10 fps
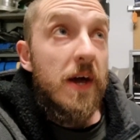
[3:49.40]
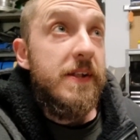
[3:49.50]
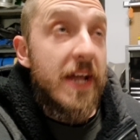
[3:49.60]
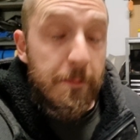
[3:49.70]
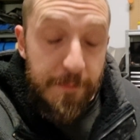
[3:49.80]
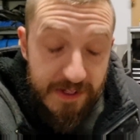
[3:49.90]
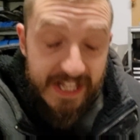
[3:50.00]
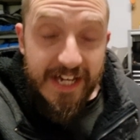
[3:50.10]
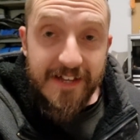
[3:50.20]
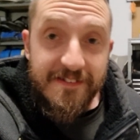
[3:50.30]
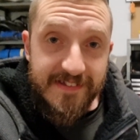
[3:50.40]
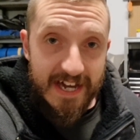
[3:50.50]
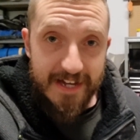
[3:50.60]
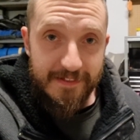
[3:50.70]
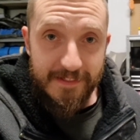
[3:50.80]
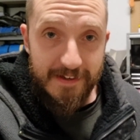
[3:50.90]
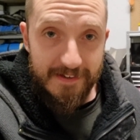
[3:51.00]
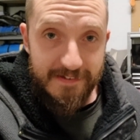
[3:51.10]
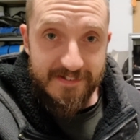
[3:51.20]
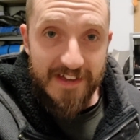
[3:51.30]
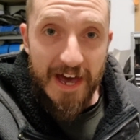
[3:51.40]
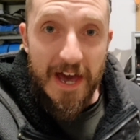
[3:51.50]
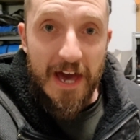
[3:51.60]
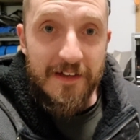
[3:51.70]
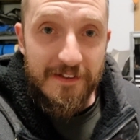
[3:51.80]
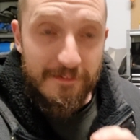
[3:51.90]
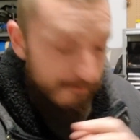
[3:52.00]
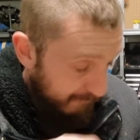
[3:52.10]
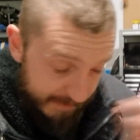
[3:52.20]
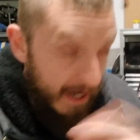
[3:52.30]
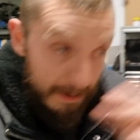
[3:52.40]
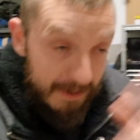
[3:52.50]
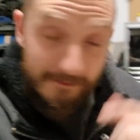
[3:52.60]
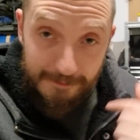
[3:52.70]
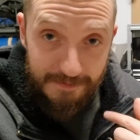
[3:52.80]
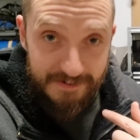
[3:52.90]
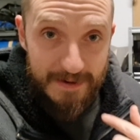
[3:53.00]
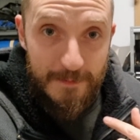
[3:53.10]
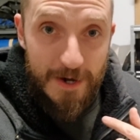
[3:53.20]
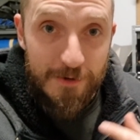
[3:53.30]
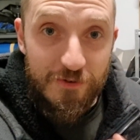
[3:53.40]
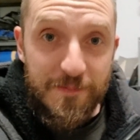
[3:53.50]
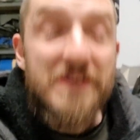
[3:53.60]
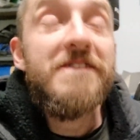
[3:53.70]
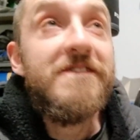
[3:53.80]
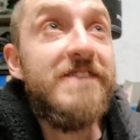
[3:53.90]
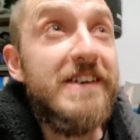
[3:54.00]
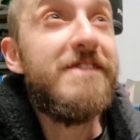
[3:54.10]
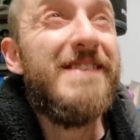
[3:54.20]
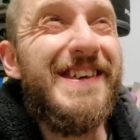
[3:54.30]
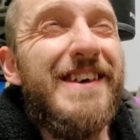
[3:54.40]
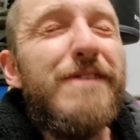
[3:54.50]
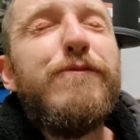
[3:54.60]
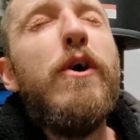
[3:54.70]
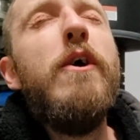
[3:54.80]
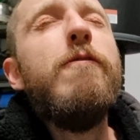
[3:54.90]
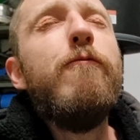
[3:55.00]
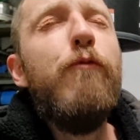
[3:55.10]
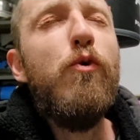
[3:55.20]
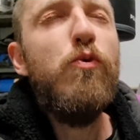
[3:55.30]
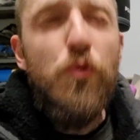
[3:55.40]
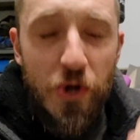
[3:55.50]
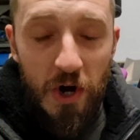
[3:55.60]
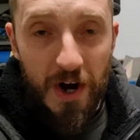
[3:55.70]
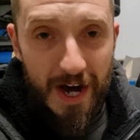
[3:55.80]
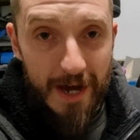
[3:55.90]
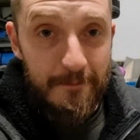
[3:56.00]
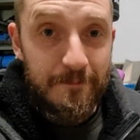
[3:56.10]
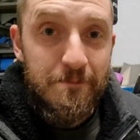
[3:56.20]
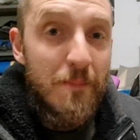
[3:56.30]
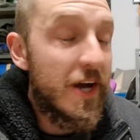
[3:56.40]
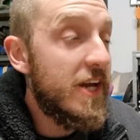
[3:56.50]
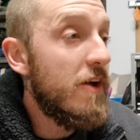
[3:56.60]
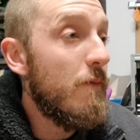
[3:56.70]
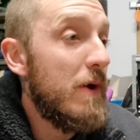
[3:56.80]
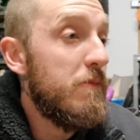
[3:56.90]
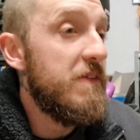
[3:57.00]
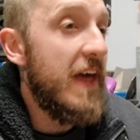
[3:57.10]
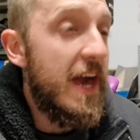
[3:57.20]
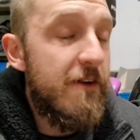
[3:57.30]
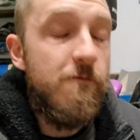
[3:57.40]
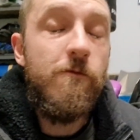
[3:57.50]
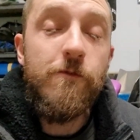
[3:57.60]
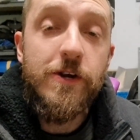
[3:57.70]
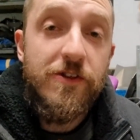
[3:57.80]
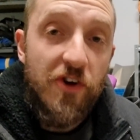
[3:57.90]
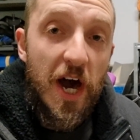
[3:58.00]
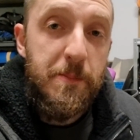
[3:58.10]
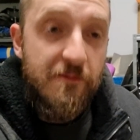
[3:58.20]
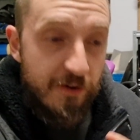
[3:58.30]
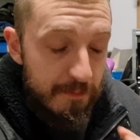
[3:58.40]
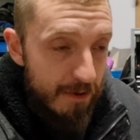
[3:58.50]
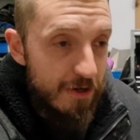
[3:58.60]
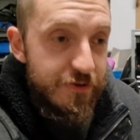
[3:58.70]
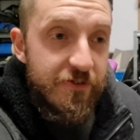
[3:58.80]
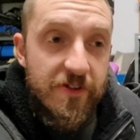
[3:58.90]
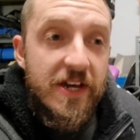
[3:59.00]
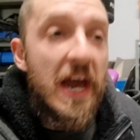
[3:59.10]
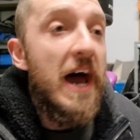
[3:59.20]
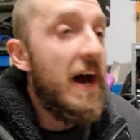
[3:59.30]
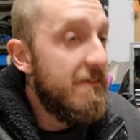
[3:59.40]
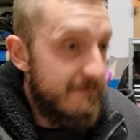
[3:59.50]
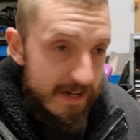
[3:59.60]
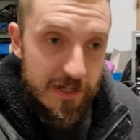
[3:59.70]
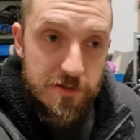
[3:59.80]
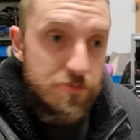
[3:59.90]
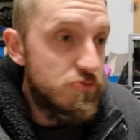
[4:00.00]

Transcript: Now please take this coming from someone who spent 6 years full time mucking around with every type of commercially available